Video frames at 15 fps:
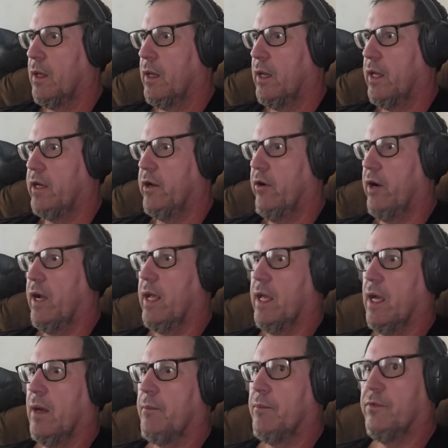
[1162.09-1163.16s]
And here I
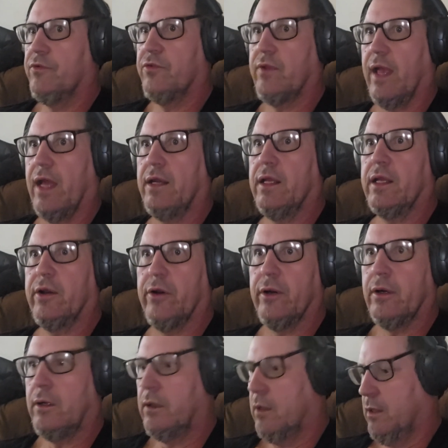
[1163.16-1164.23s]
am standing
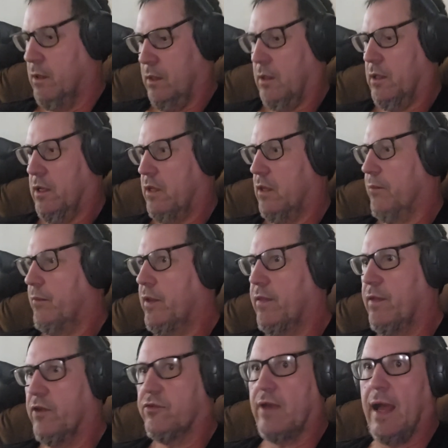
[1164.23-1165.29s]
here in
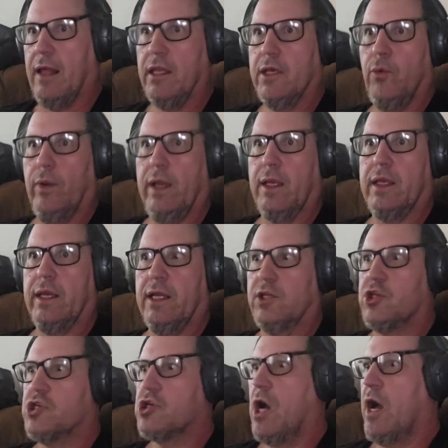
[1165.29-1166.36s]
this alleyway getting
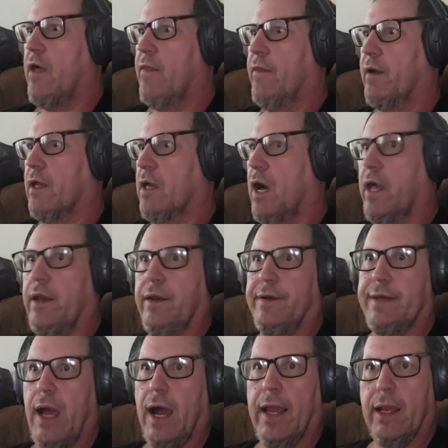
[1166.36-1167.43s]
shot in the gut and
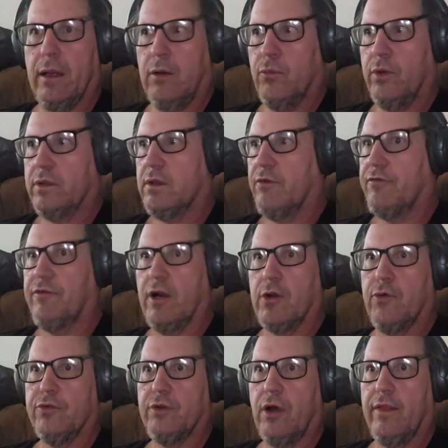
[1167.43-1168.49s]
dying. What the
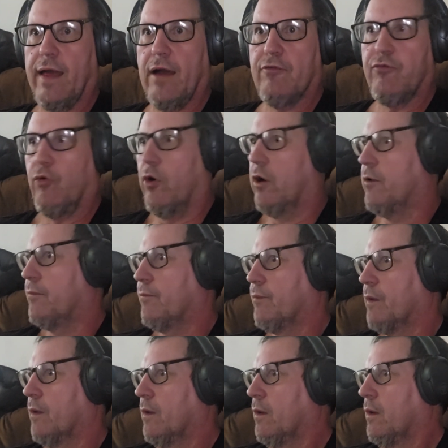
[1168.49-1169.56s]
fuck was all that for?
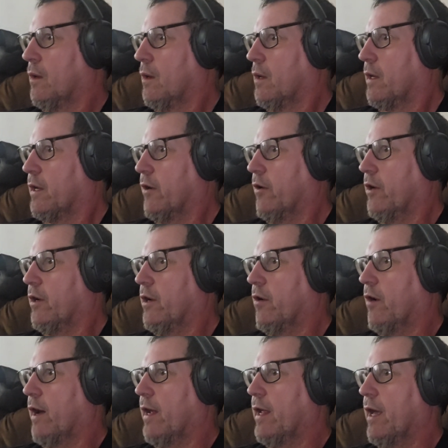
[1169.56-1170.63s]

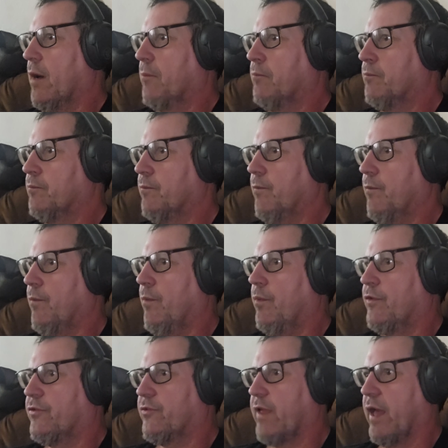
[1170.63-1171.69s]
Here I am
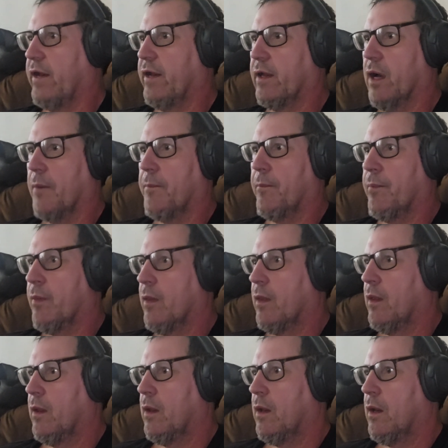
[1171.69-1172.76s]
standing up
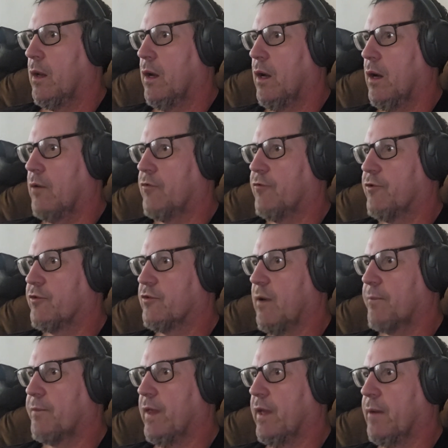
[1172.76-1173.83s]
for
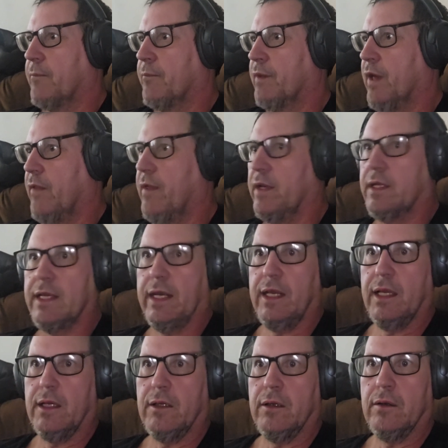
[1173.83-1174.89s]
something and then
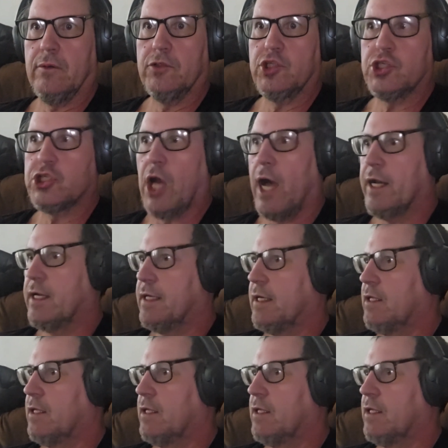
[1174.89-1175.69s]
getting shot